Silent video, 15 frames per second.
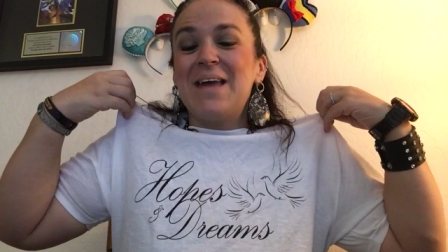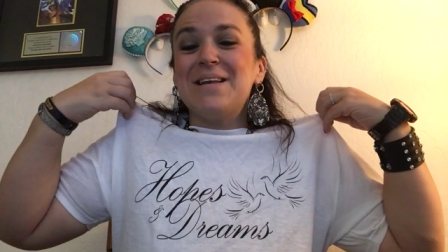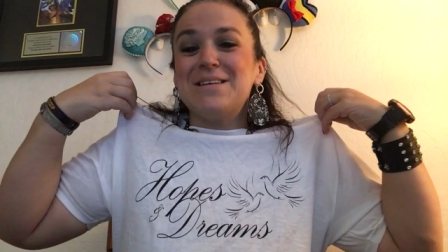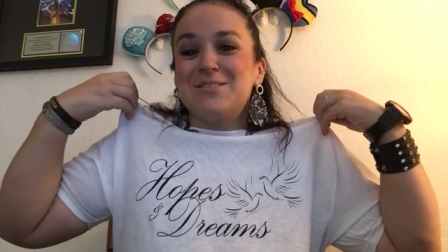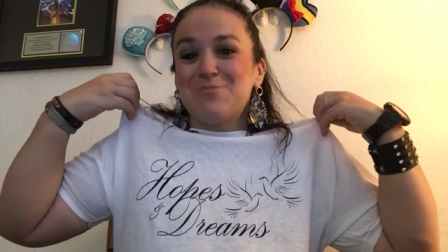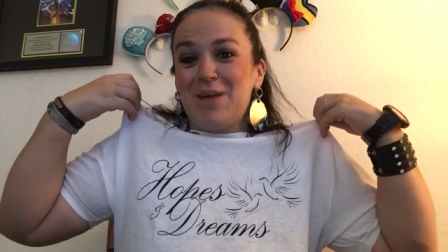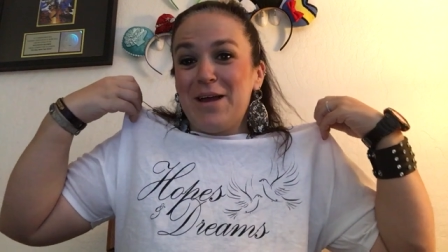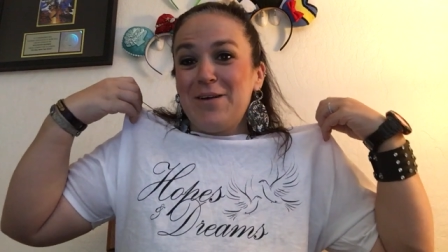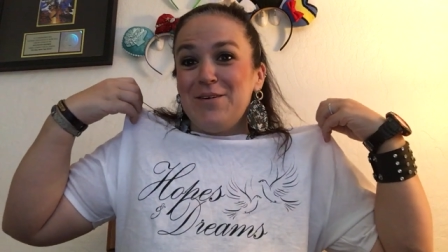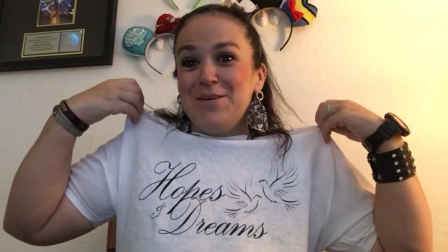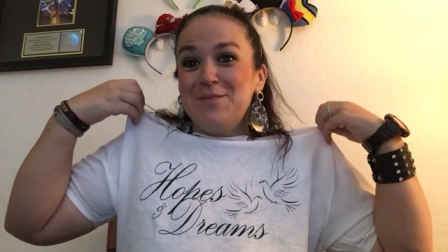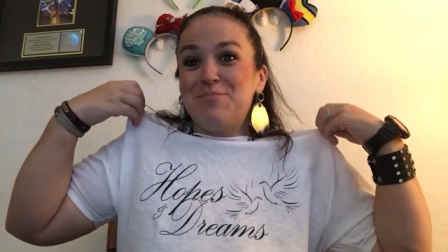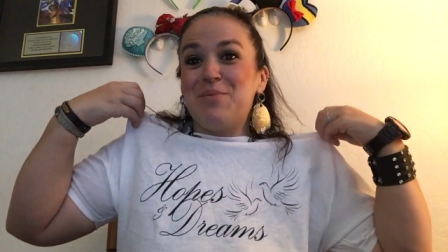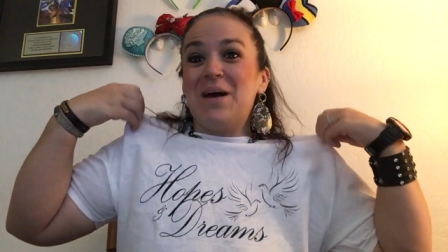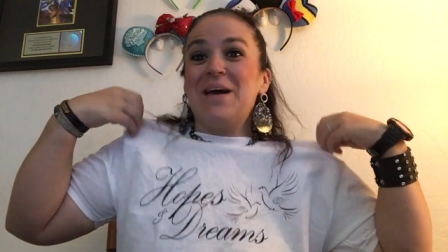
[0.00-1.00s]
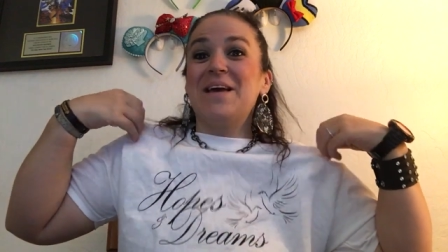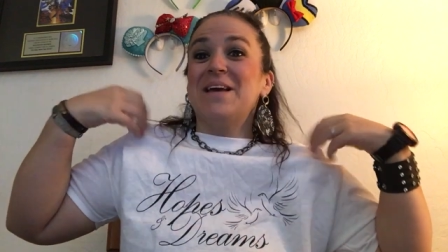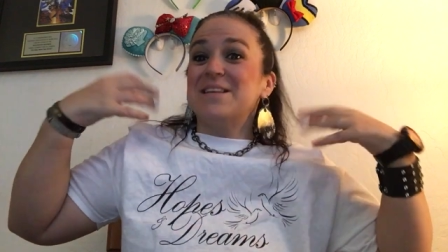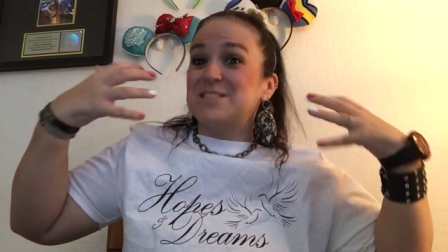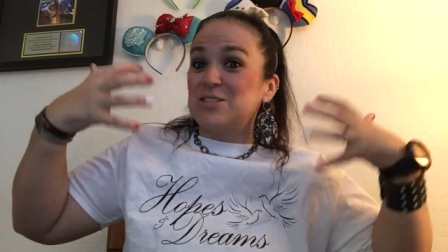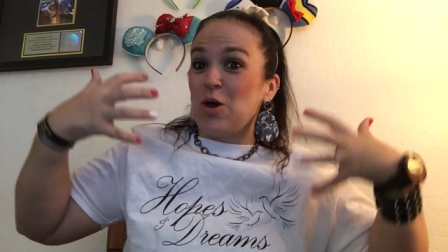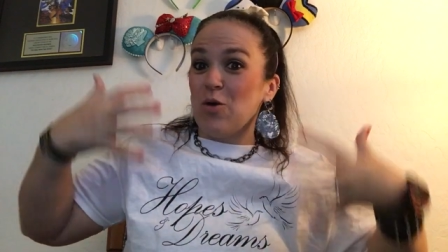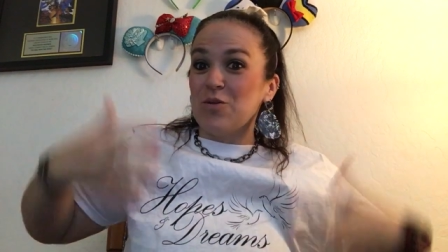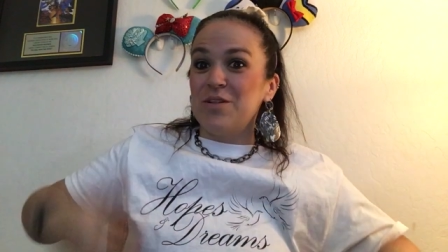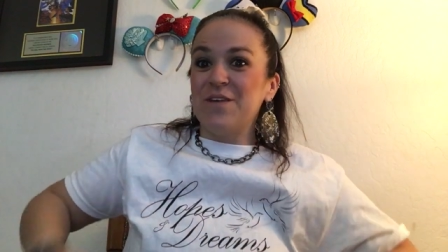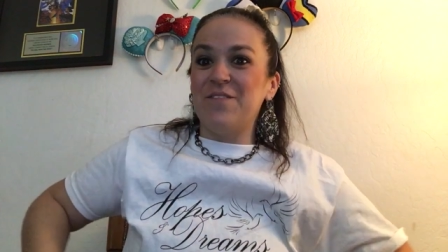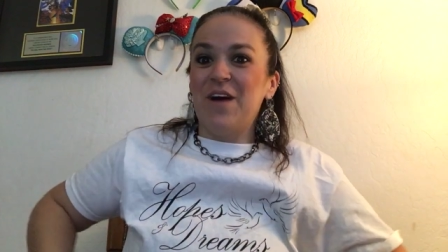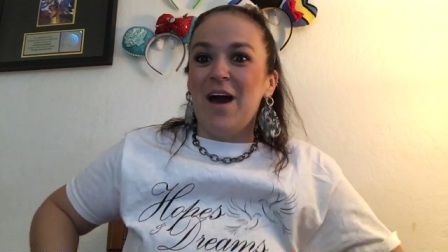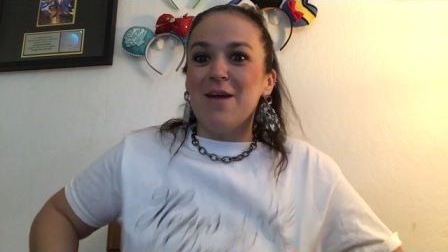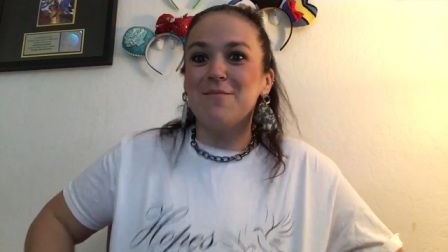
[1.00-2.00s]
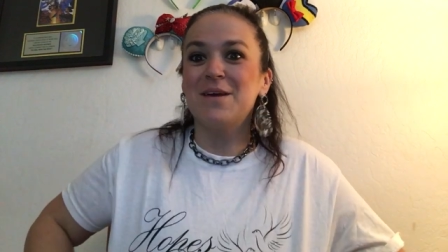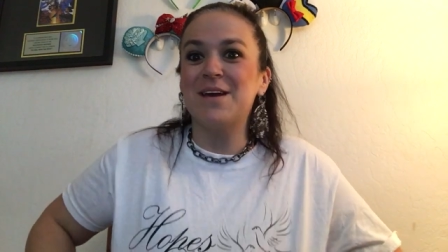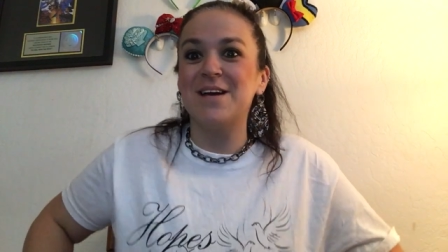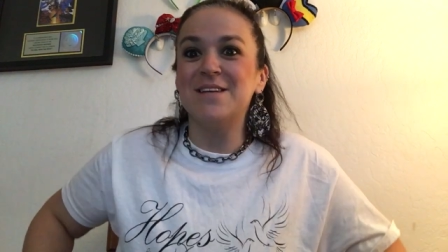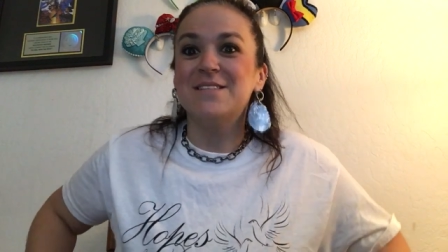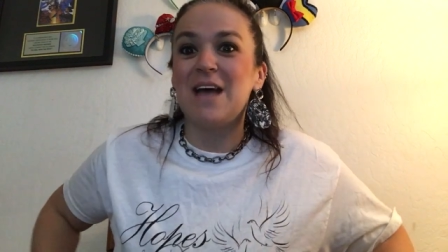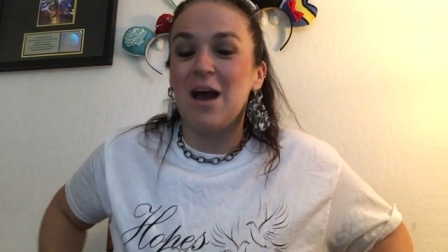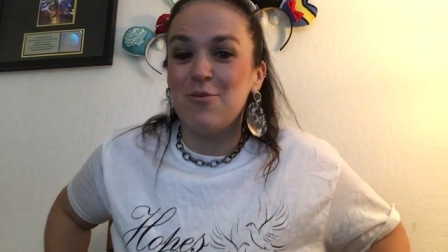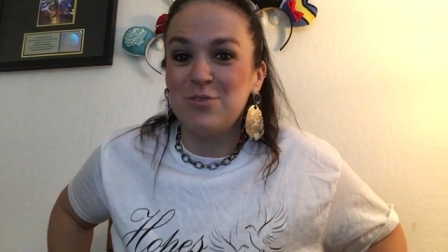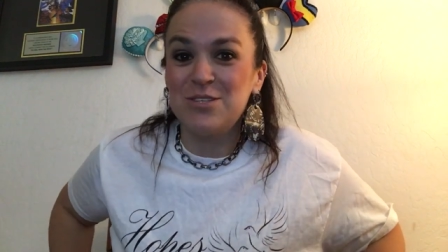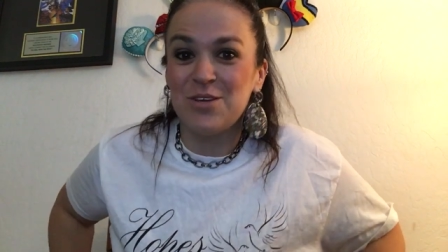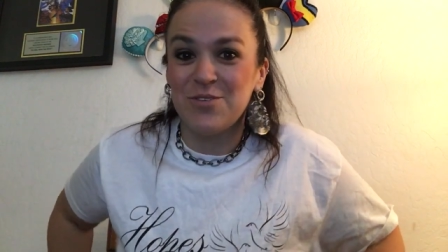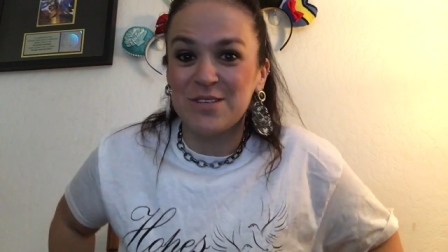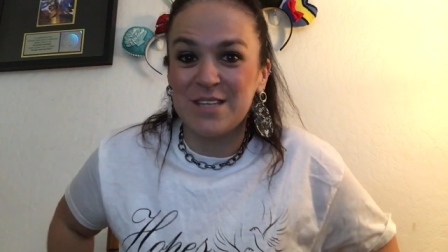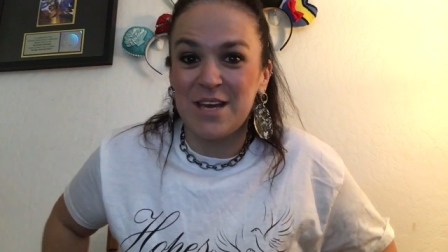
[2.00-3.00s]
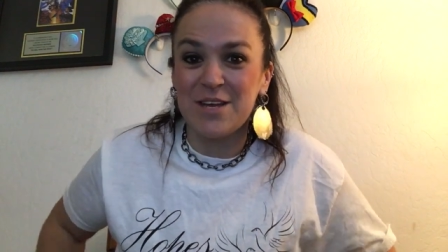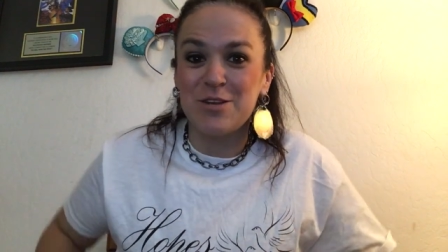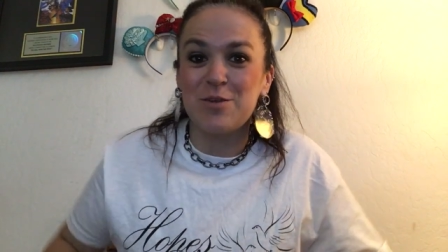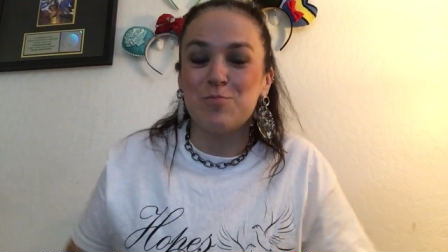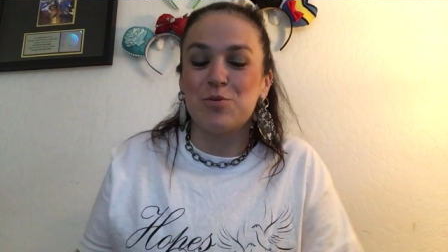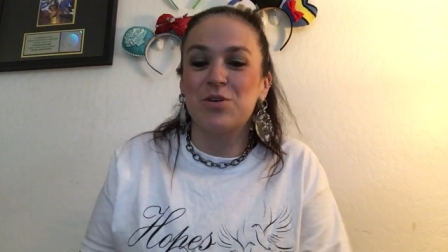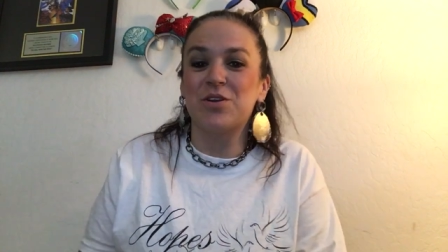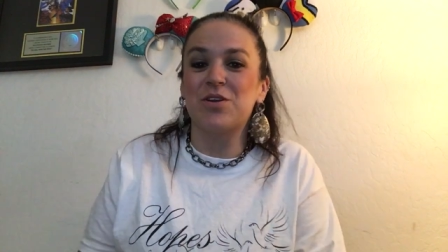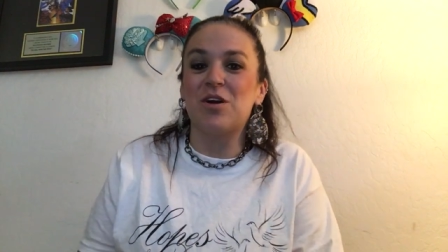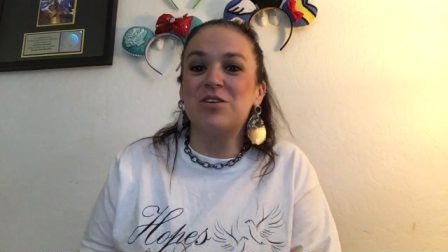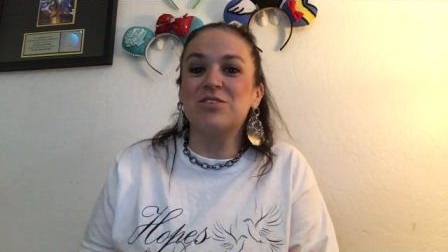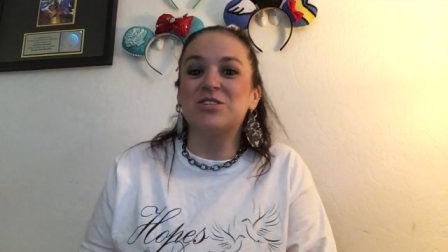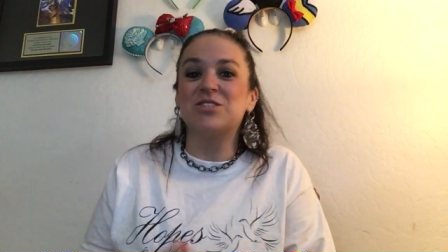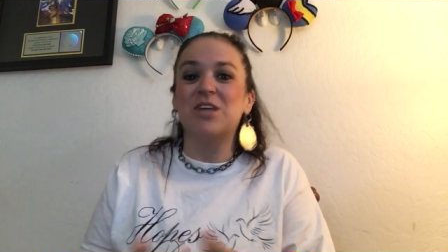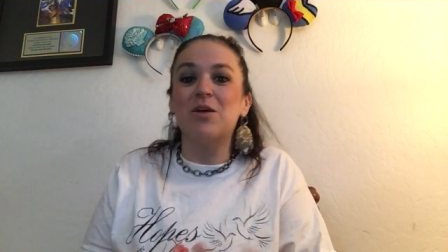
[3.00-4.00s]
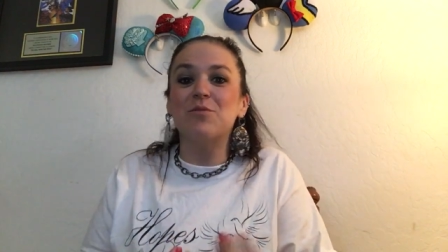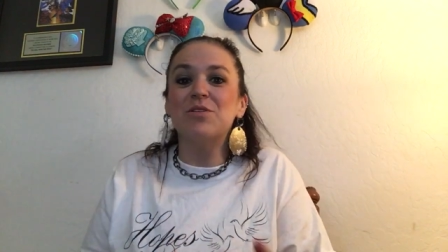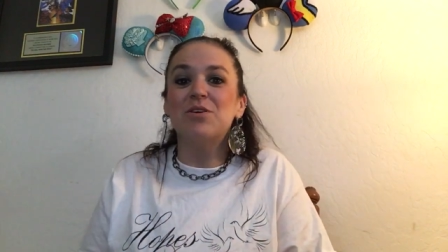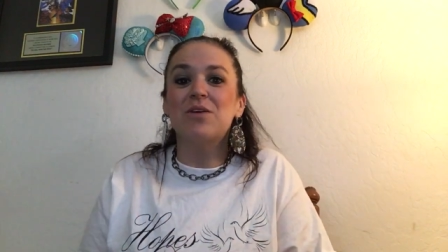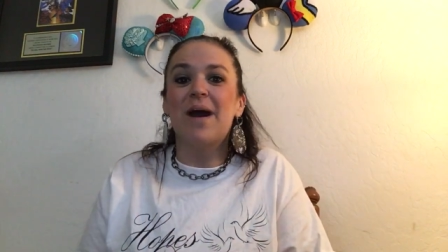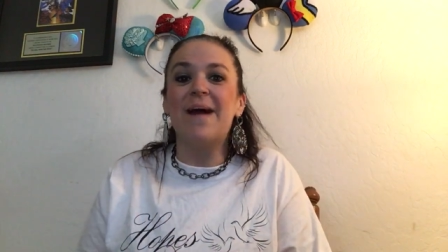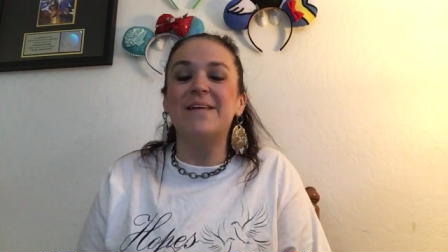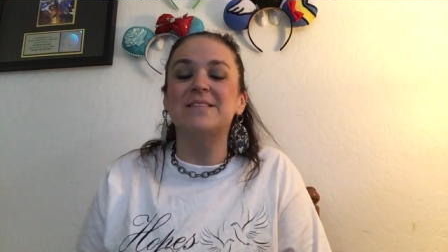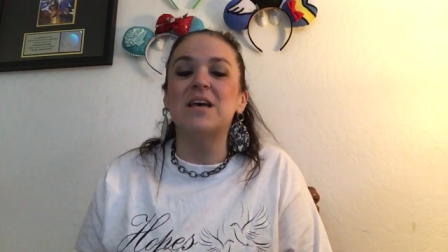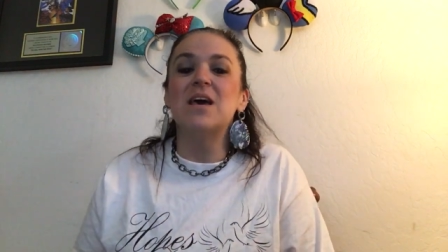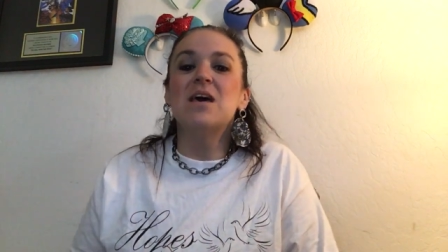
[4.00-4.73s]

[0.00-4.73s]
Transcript: and it's wrinkled, but it's totally fine because I was so excited to put it on to share with you guys